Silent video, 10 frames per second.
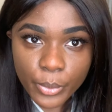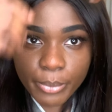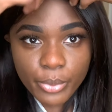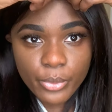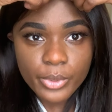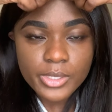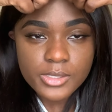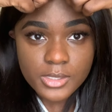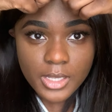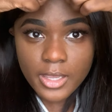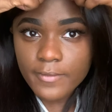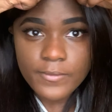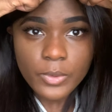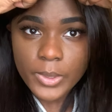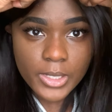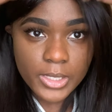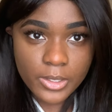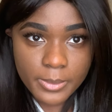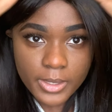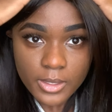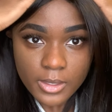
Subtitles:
Pull this guy forward a little bit.